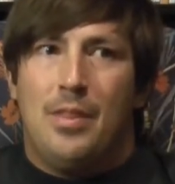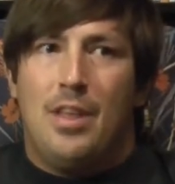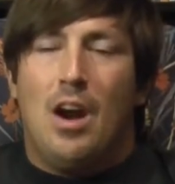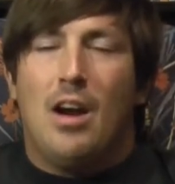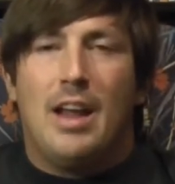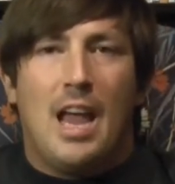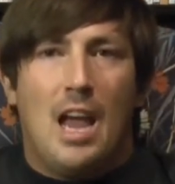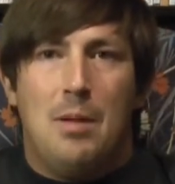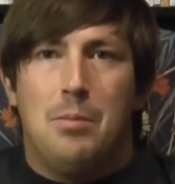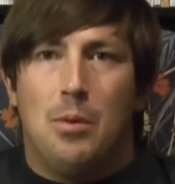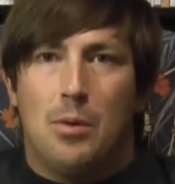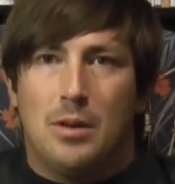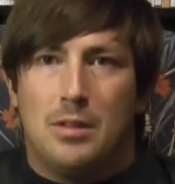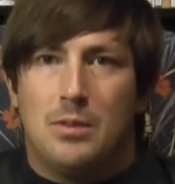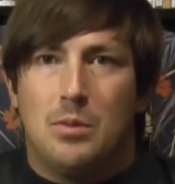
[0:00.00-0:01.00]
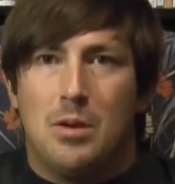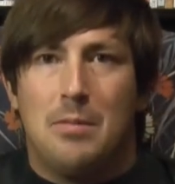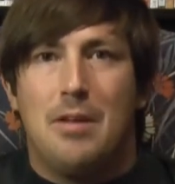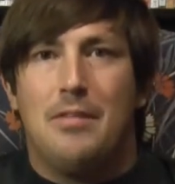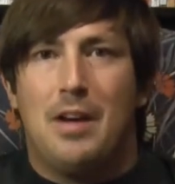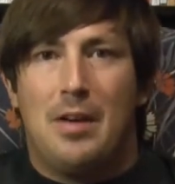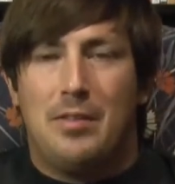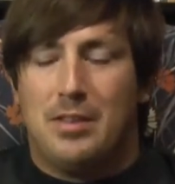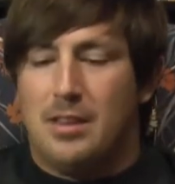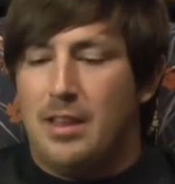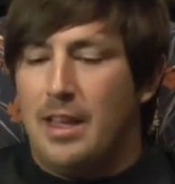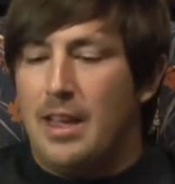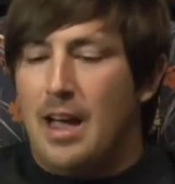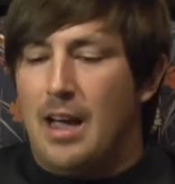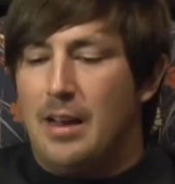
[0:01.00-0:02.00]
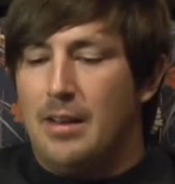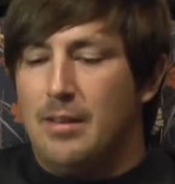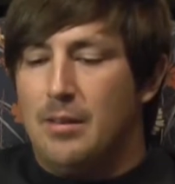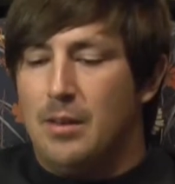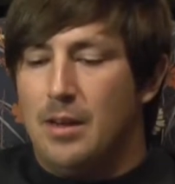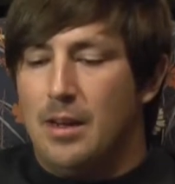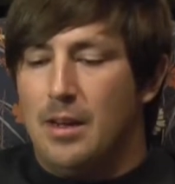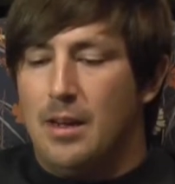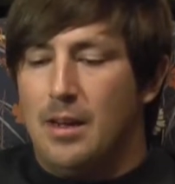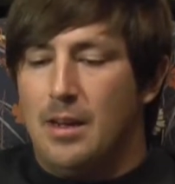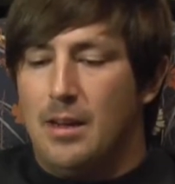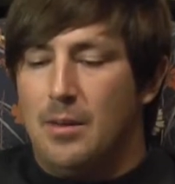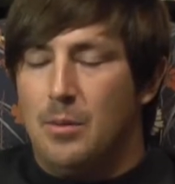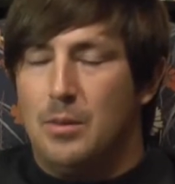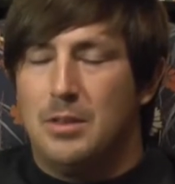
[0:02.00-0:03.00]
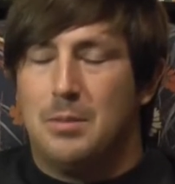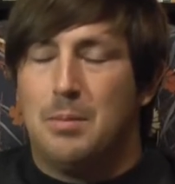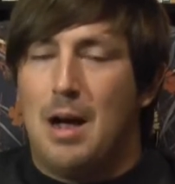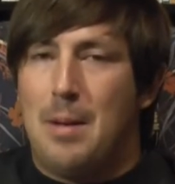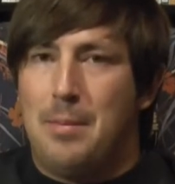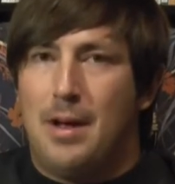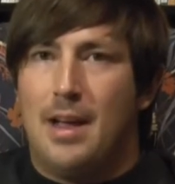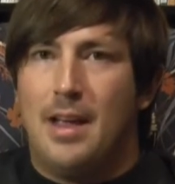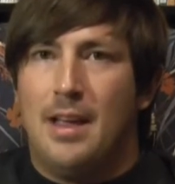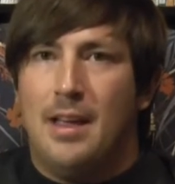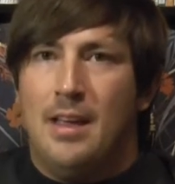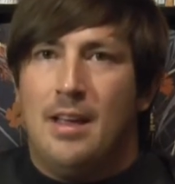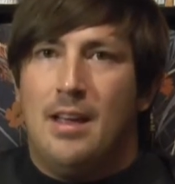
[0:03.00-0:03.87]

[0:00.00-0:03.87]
arcade ports. One of my favorites that they got was Popeye,